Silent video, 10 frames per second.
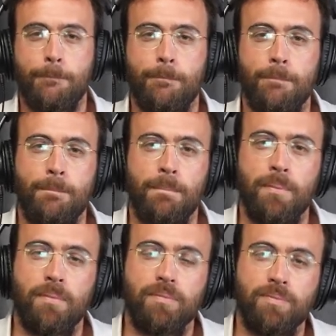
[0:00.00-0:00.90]

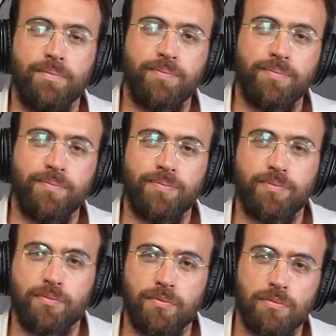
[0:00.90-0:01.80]

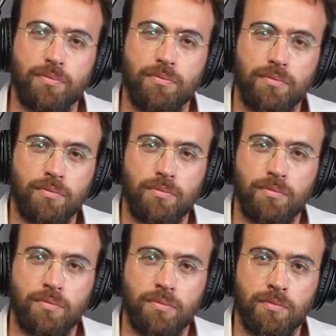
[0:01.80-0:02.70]

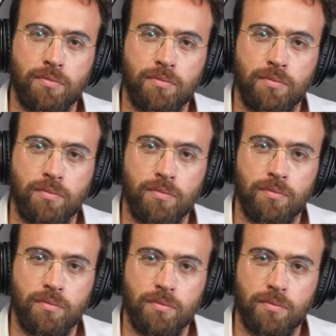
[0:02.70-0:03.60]

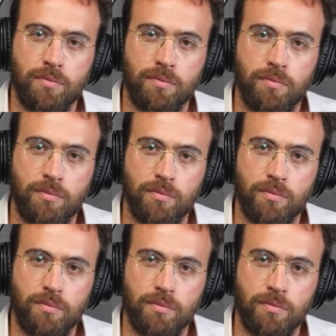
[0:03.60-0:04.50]

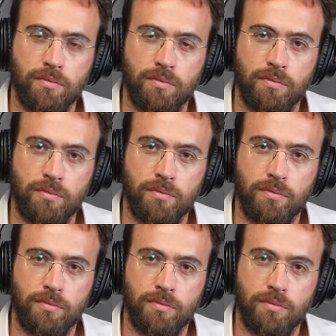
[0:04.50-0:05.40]

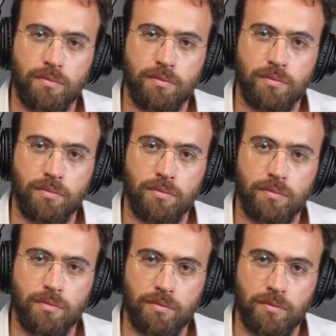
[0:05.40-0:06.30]

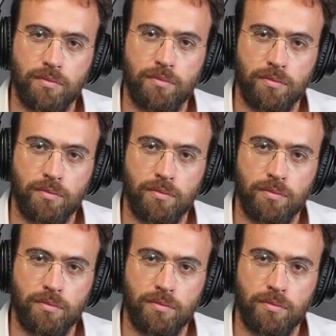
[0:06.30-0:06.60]
(not speaking)